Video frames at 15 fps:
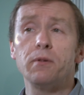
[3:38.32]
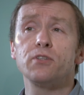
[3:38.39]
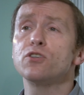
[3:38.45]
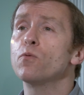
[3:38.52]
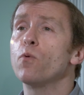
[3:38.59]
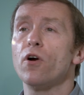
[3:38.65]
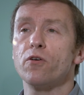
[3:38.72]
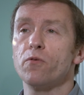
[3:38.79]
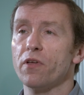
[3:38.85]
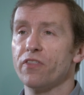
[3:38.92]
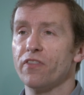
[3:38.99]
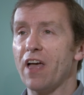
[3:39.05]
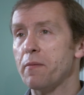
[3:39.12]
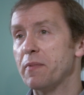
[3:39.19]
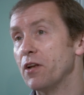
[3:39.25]
able to work with
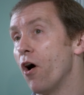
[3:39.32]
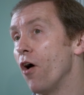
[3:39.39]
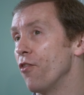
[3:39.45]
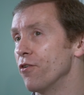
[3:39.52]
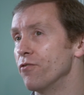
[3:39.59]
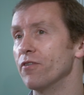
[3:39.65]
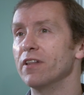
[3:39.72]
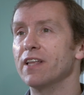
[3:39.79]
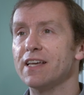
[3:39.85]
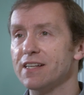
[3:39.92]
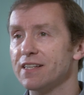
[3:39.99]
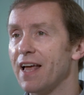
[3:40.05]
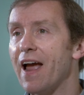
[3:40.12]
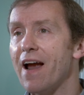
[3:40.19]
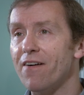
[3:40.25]
them in other
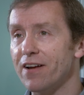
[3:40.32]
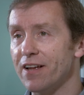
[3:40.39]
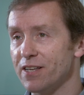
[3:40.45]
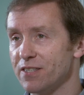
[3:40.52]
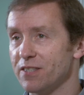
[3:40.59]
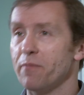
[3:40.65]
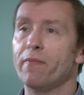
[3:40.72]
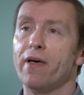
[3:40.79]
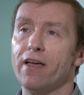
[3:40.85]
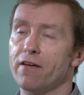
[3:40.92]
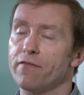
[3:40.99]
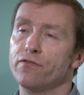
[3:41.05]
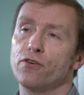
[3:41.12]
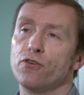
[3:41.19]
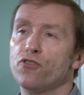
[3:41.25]
related areas that may have
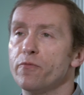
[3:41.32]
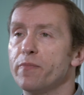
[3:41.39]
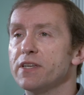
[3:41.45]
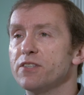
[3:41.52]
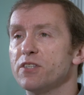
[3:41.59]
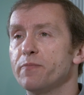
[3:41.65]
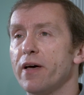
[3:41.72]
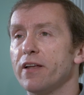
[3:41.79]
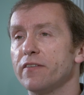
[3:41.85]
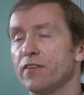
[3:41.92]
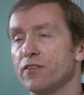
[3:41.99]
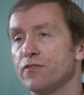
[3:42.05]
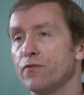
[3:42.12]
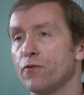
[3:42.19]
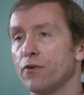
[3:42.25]
future business
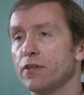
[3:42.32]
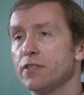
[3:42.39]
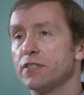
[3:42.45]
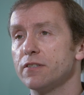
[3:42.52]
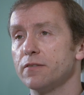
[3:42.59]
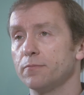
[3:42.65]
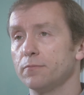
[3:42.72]
benefits for us.